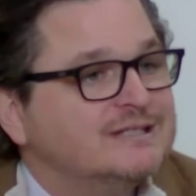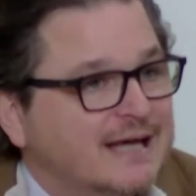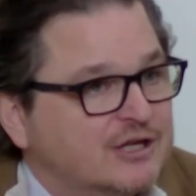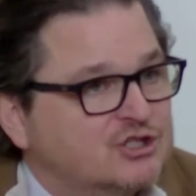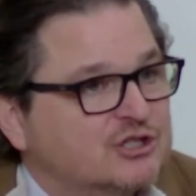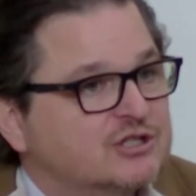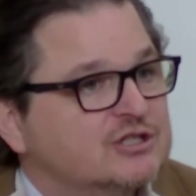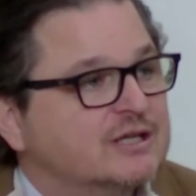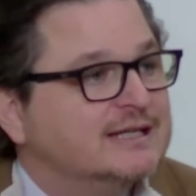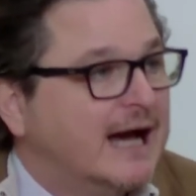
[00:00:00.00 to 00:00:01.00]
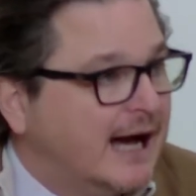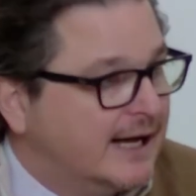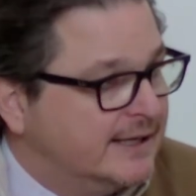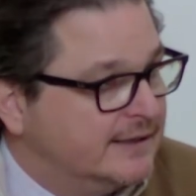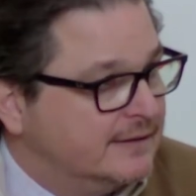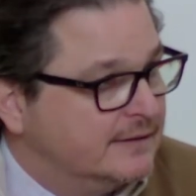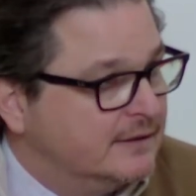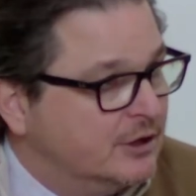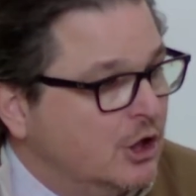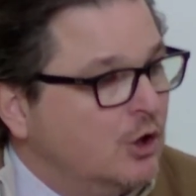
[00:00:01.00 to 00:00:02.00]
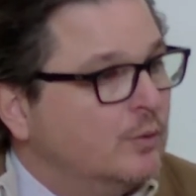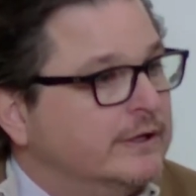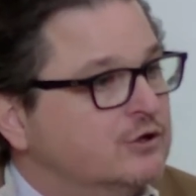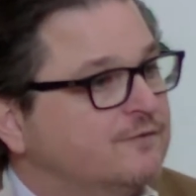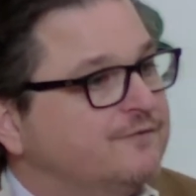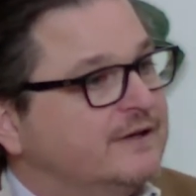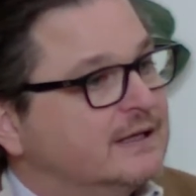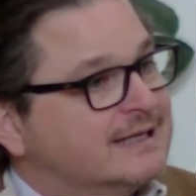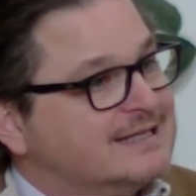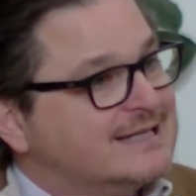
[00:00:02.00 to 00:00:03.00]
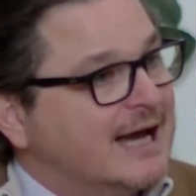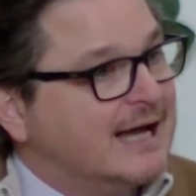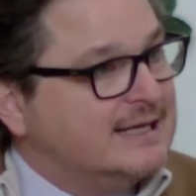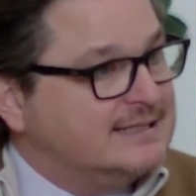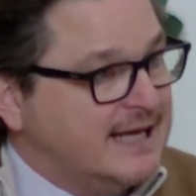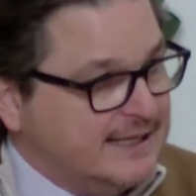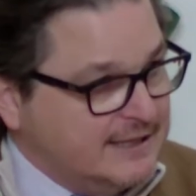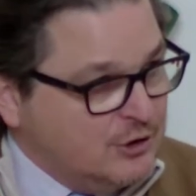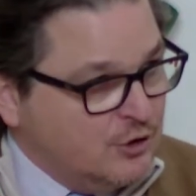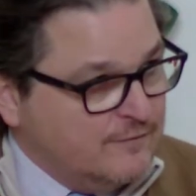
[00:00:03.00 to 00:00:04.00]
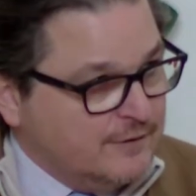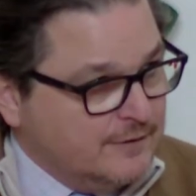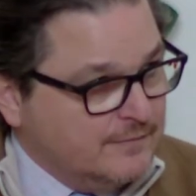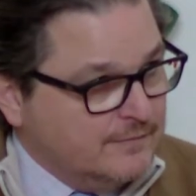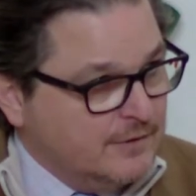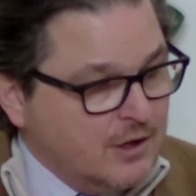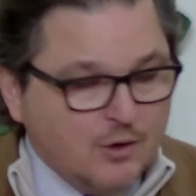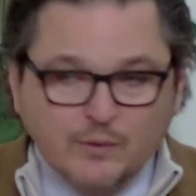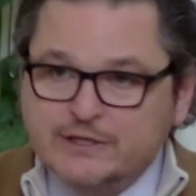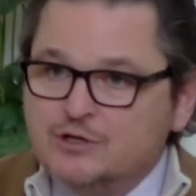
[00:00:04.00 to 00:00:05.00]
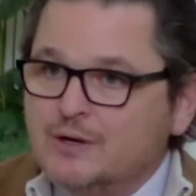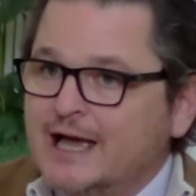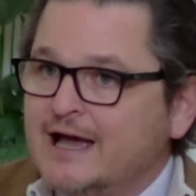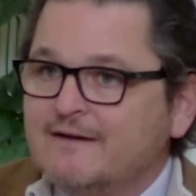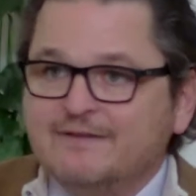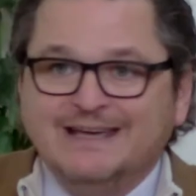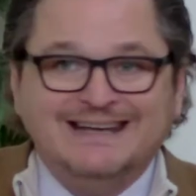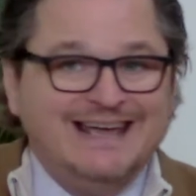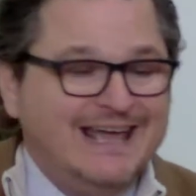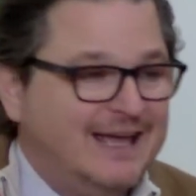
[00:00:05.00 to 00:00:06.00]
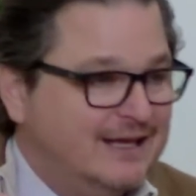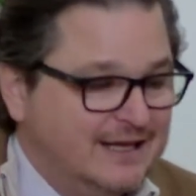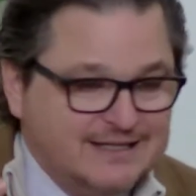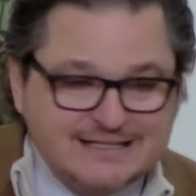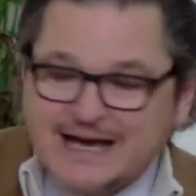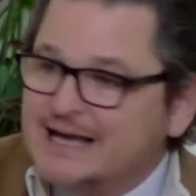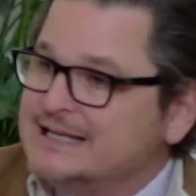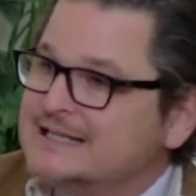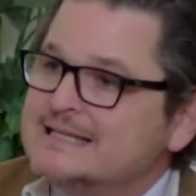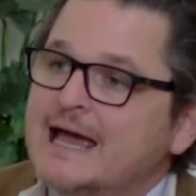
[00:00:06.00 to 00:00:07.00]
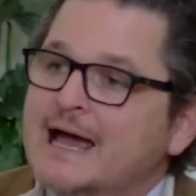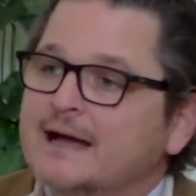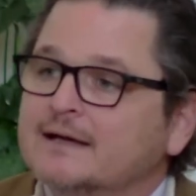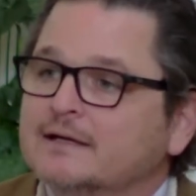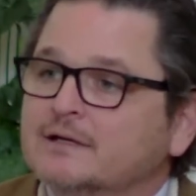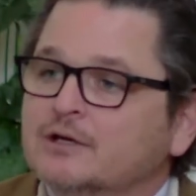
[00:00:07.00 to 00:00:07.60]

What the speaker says: attention to God. When you feel anxiety taking over, when you have an anxiety attack,